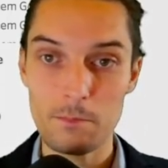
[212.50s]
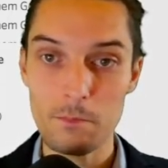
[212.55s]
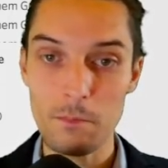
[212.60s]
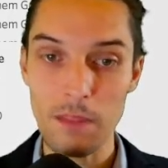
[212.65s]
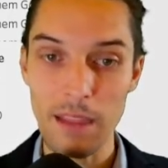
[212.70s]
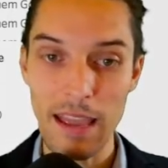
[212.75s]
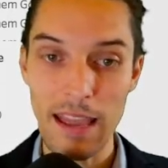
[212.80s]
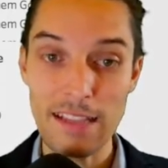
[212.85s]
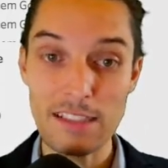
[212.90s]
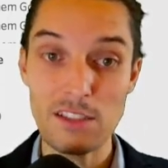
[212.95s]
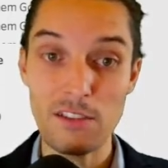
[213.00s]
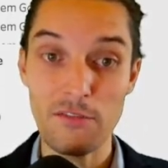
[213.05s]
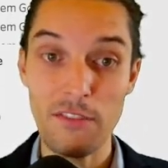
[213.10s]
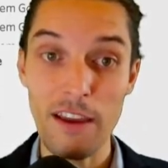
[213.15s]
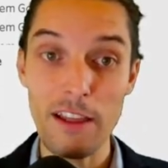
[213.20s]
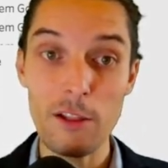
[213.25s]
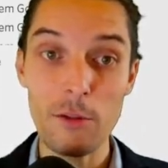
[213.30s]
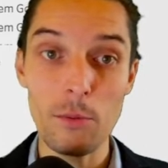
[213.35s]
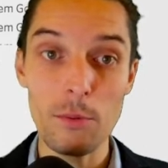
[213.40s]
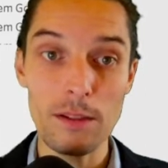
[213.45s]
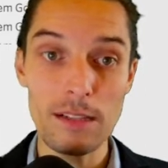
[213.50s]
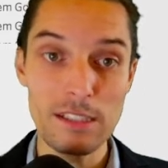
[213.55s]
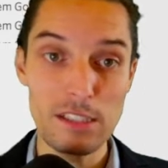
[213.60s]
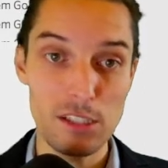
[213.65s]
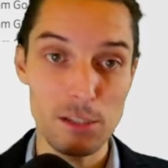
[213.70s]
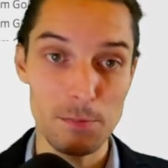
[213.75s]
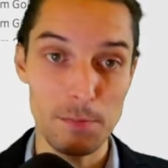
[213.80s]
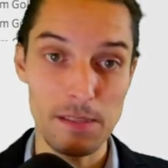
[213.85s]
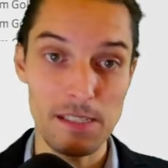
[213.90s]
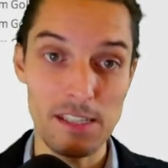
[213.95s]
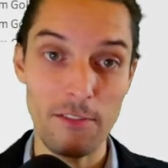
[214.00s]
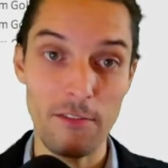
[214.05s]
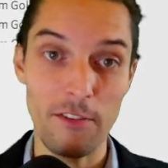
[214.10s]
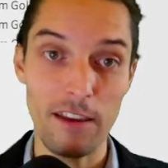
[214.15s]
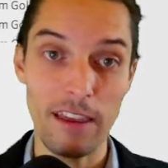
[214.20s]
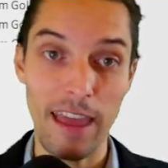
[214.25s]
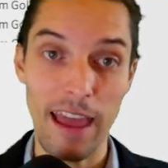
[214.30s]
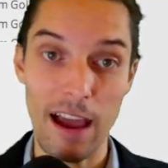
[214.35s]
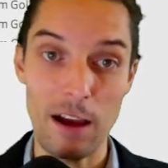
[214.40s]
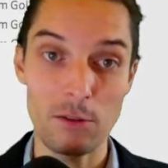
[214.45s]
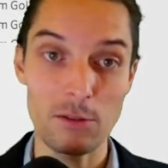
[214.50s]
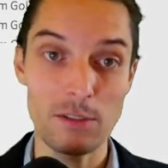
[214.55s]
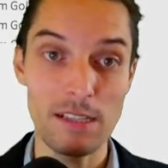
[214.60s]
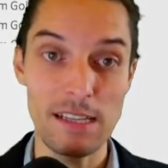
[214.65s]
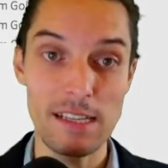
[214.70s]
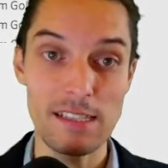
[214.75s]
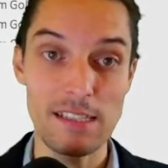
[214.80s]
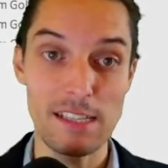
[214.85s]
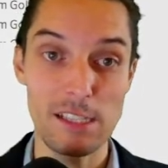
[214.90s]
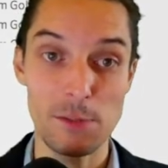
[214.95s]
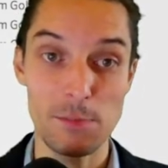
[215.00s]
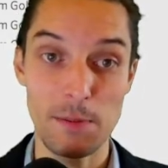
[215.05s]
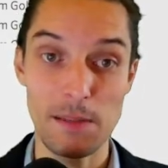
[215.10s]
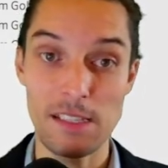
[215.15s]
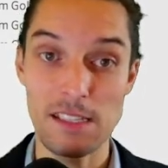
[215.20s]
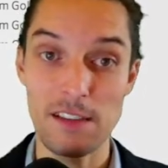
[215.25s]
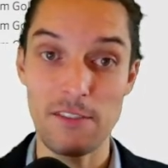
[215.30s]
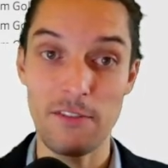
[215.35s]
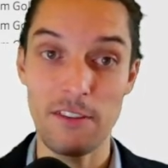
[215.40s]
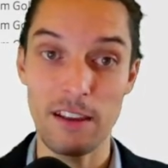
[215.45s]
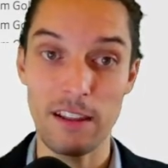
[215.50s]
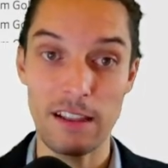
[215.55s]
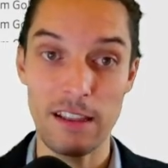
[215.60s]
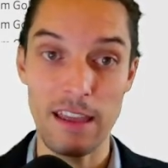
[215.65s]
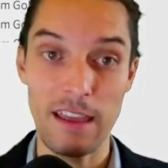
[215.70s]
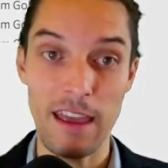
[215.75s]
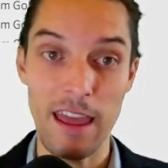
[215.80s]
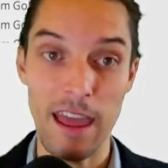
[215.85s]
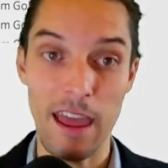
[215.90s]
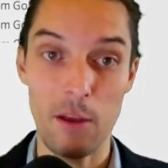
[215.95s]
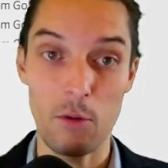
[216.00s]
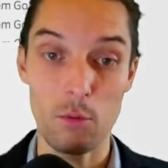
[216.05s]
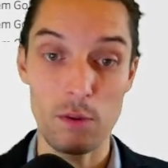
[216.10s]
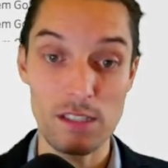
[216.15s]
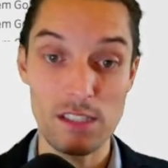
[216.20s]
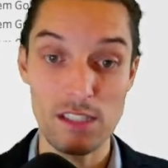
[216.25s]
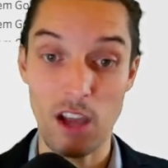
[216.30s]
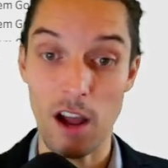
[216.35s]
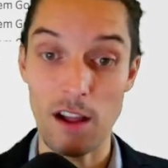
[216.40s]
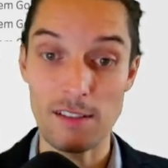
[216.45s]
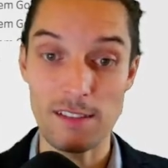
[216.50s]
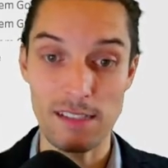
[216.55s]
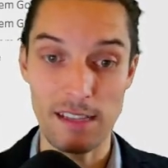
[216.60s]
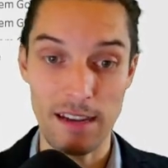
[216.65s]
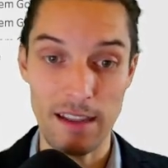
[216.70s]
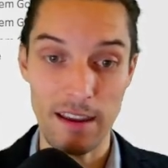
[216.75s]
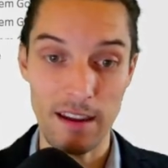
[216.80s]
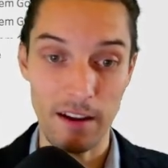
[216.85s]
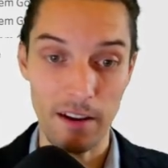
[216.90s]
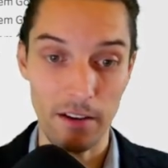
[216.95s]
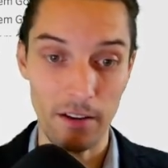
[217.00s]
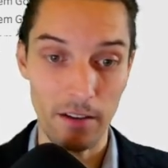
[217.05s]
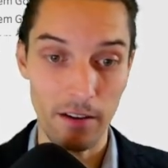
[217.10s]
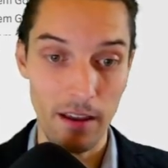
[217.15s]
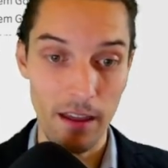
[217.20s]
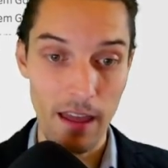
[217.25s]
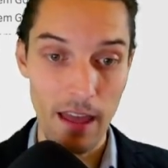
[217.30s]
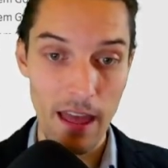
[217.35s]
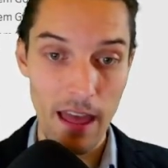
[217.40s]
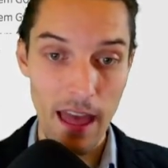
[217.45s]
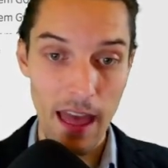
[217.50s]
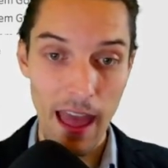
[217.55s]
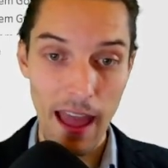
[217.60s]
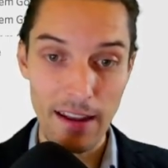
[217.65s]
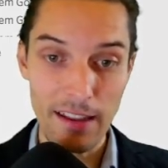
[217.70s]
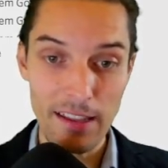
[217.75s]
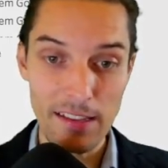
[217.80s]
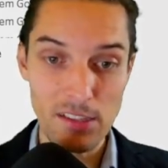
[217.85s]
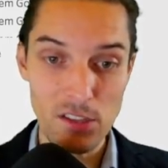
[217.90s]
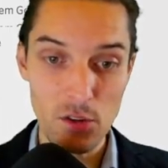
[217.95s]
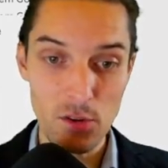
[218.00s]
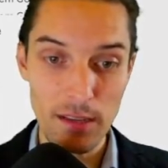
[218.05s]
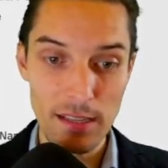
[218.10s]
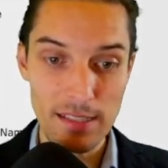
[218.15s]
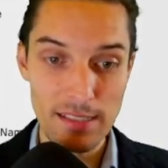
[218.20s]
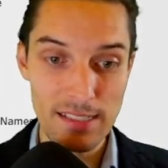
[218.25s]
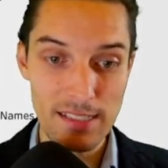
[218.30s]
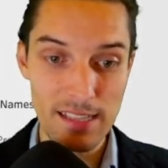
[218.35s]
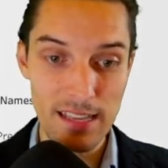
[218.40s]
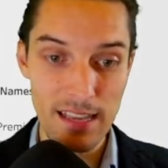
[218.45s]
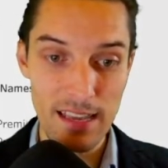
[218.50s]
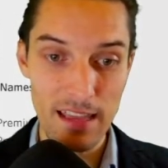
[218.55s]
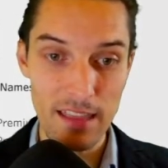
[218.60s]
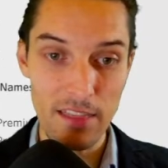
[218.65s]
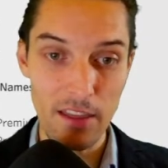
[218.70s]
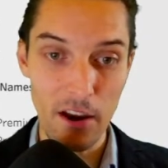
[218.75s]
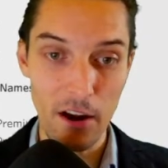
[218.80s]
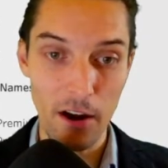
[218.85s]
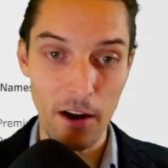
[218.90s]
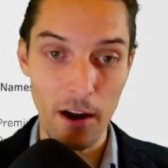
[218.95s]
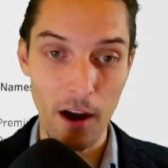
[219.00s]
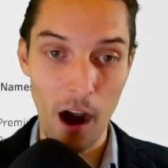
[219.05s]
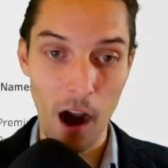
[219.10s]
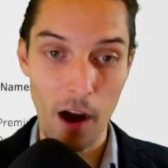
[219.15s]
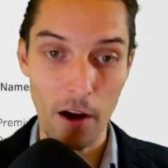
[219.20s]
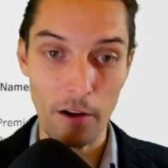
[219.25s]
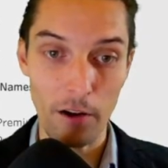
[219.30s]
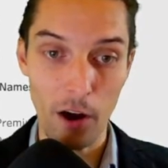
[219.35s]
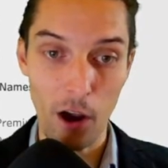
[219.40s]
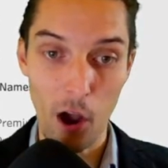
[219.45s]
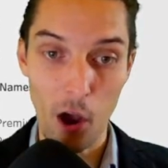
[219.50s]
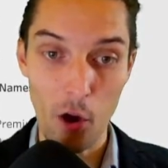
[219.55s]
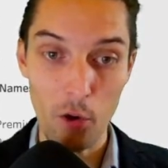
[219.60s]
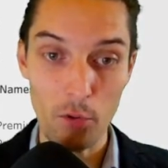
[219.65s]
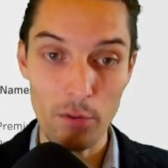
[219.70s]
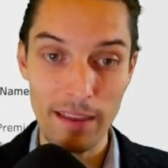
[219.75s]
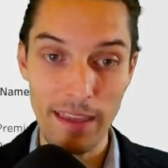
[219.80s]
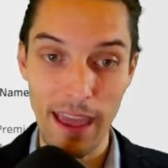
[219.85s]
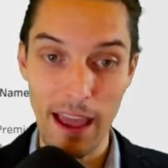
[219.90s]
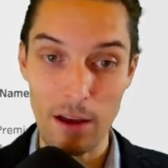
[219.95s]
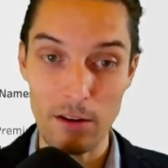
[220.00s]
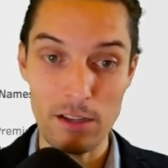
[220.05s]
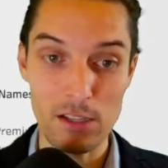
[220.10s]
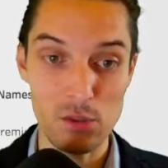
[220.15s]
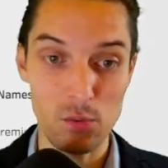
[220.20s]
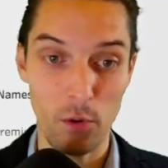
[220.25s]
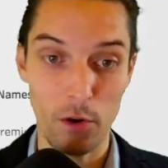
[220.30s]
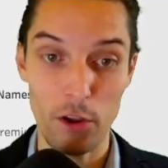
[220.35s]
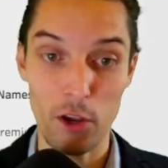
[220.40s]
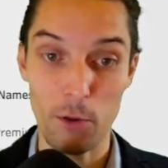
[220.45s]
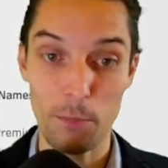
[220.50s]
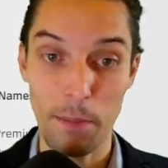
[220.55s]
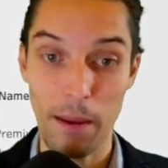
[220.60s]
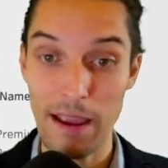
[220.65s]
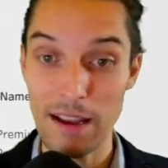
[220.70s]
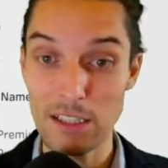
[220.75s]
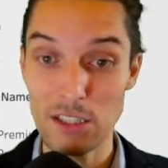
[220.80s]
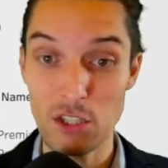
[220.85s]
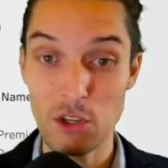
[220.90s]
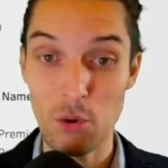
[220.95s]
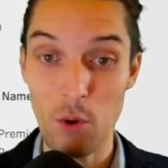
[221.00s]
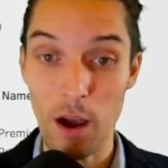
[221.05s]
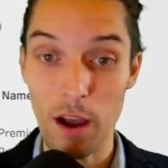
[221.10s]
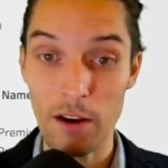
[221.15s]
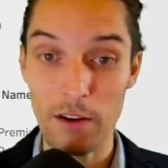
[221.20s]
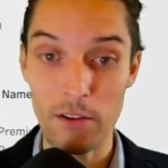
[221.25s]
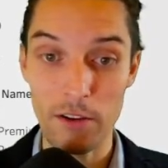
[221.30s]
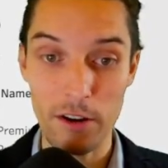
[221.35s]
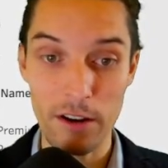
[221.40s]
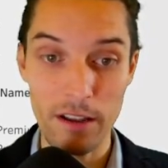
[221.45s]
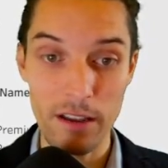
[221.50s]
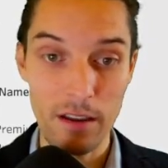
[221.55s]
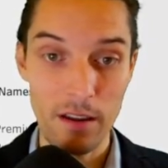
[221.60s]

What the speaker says: It's available in specific counties and specifically in Wisconsin here. And as you can see, there are only counties where you're paying $200